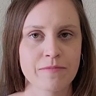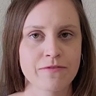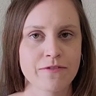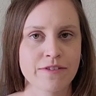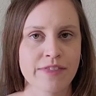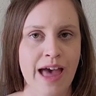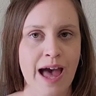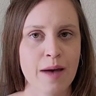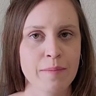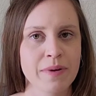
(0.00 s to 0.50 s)

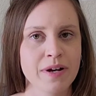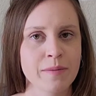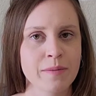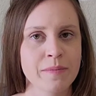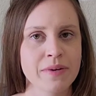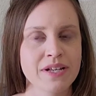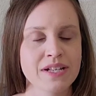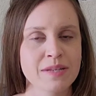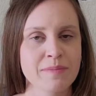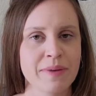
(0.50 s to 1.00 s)
for that
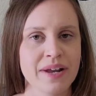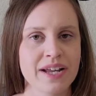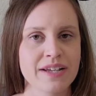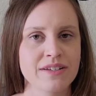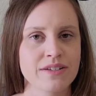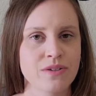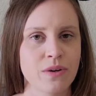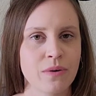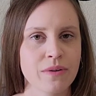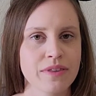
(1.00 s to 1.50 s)
purpose, but
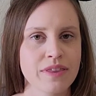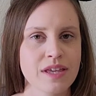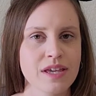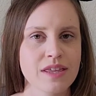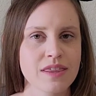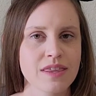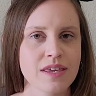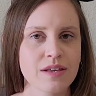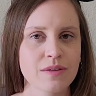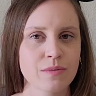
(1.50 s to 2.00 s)
I don't
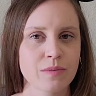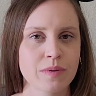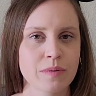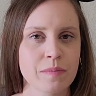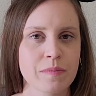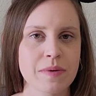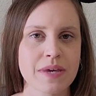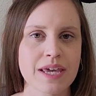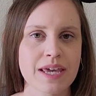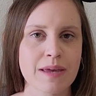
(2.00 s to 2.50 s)
think these
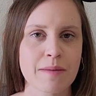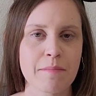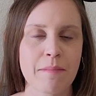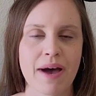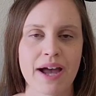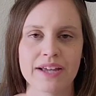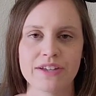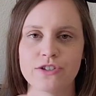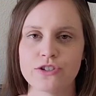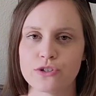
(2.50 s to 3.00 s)
would be
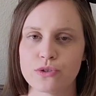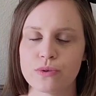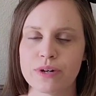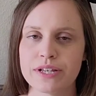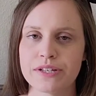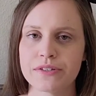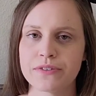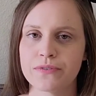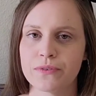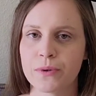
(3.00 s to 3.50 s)
my
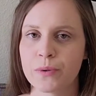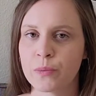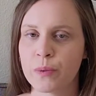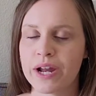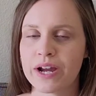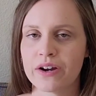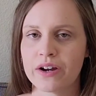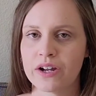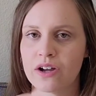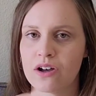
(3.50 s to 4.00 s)
choice for
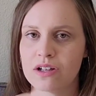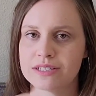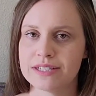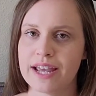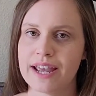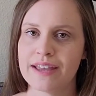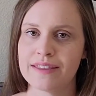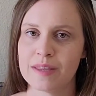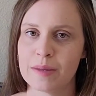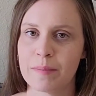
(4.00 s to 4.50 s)
wearing all
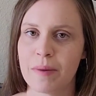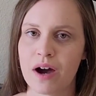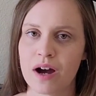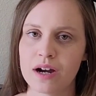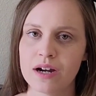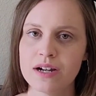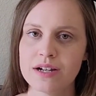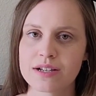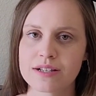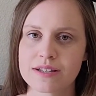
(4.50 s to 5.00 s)
day in the
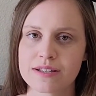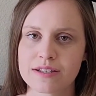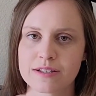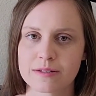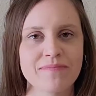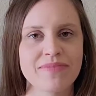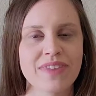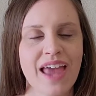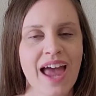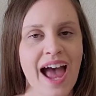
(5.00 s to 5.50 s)
parks.
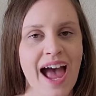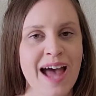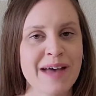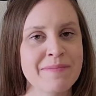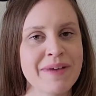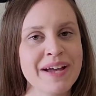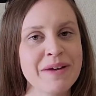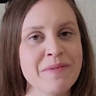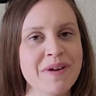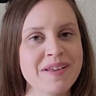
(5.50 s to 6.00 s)
I
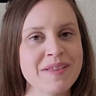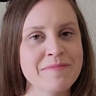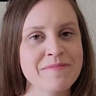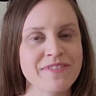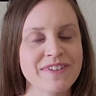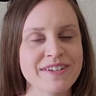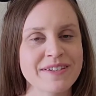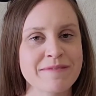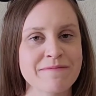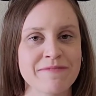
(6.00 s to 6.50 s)
might wear them
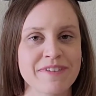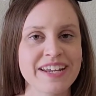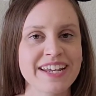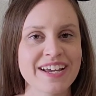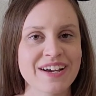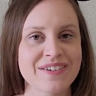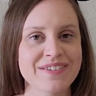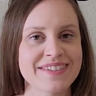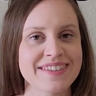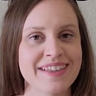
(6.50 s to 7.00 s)
for some
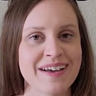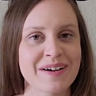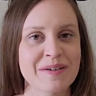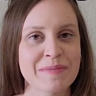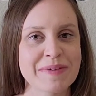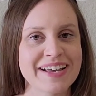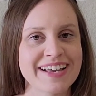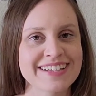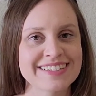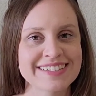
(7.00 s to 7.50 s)
videos though,
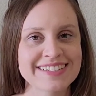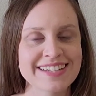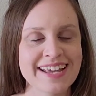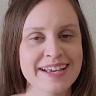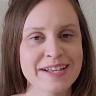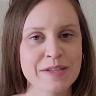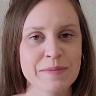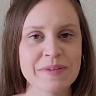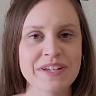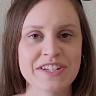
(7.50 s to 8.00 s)
because it
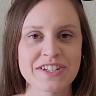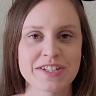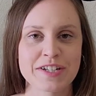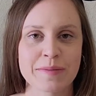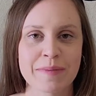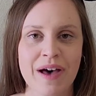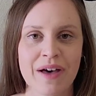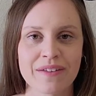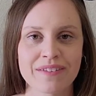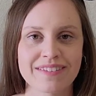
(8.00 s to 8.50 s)
takes me just
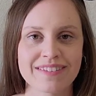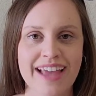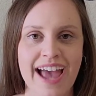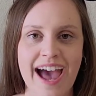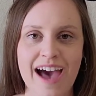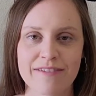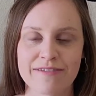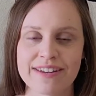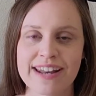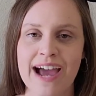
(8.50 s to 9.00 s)
about
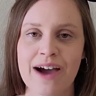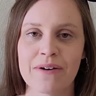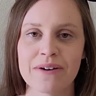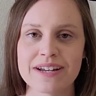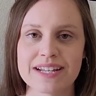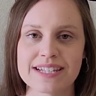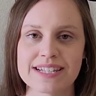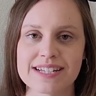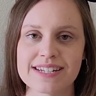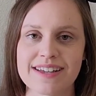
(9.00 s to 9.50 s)
half an hour
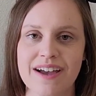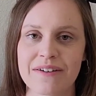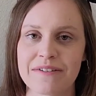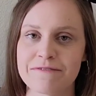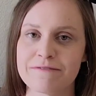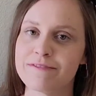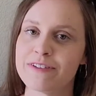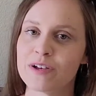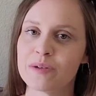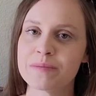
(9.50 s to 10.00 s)
to sit down
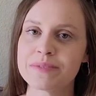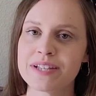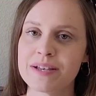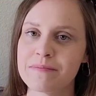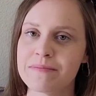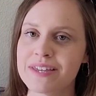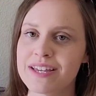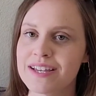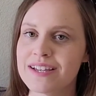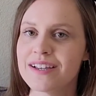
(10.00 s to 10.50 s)
and film
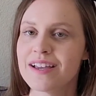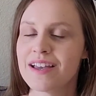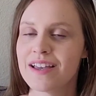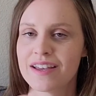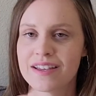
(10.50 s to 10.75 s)
something.